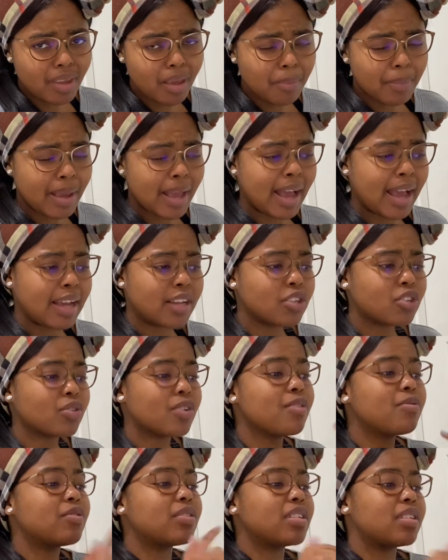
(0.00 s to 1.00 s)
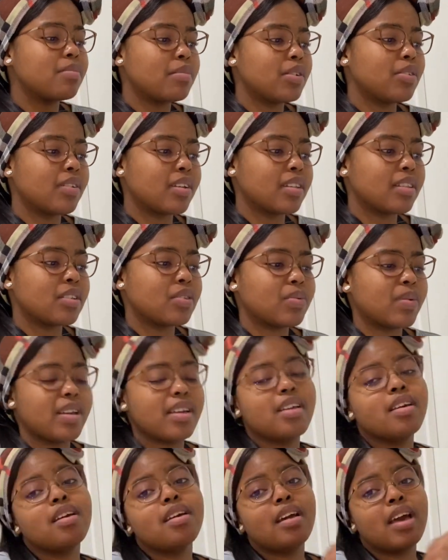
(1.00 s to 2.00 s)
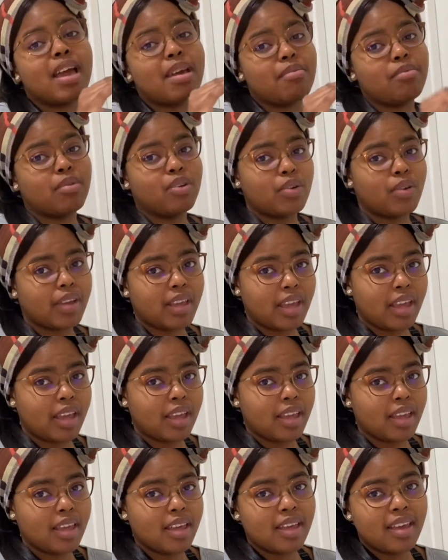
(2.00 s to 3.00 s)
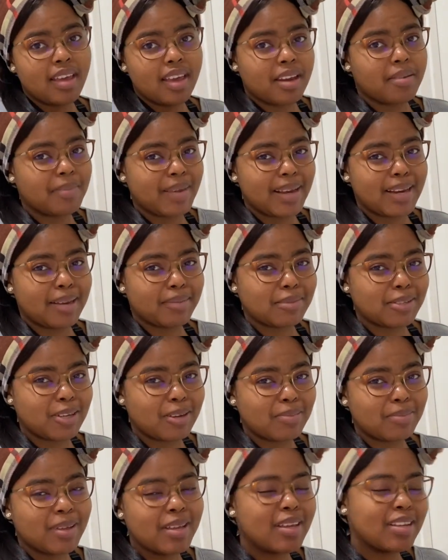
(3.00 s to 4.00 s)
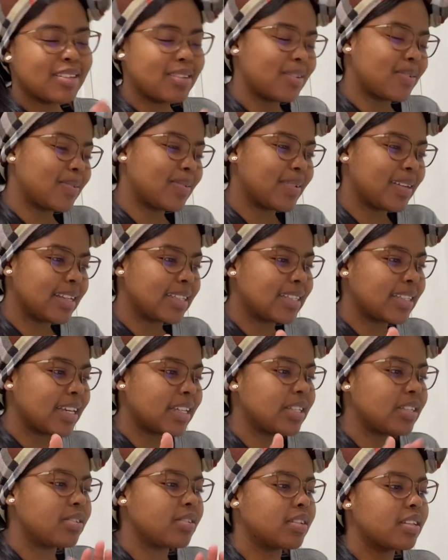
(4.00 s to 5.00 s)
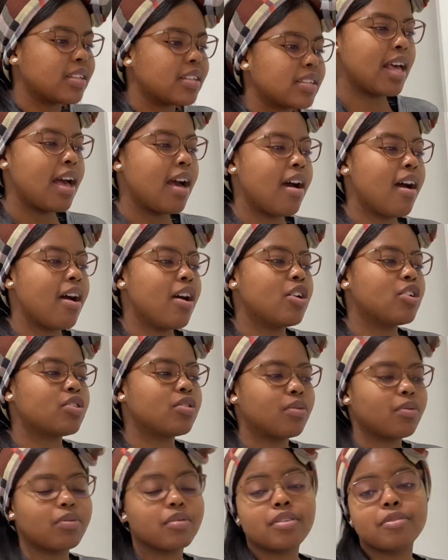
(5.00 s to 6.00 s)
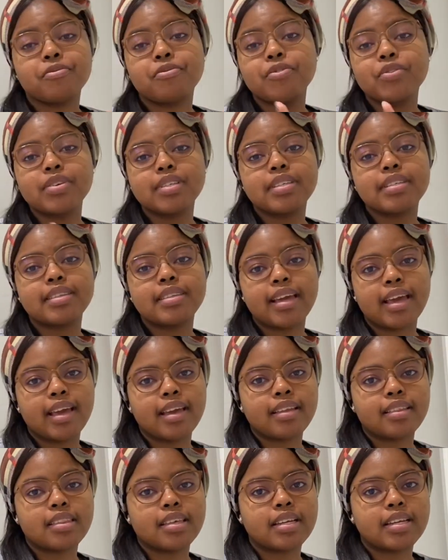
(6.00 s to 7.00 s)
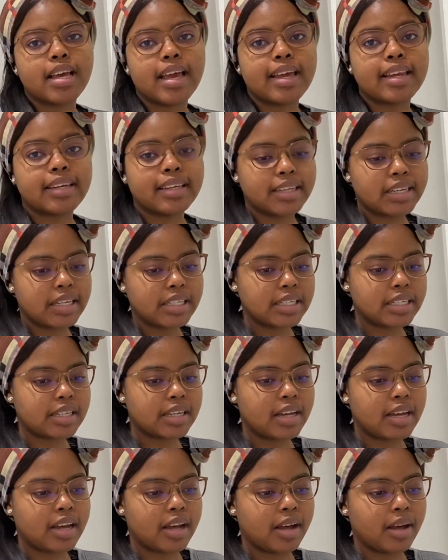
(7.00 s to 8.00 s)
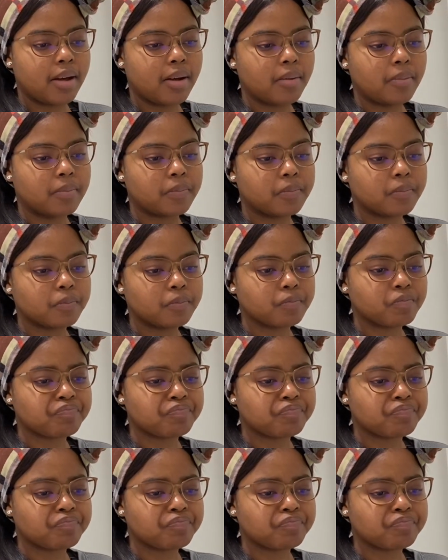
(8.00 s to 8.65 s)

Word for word: behind. So if you see me looking this way, I'm looking at my laptop. So let's get into this. So the first thing that I learned um